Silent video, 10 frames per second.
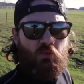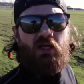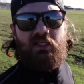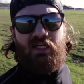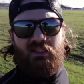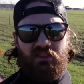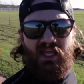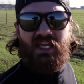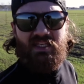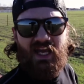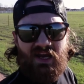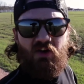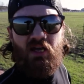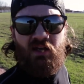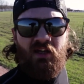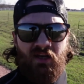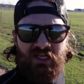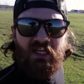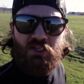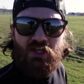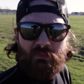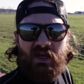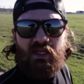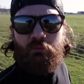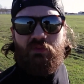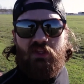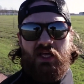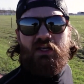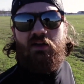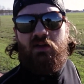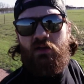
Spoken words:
walking down the lane now. Check back in with you later.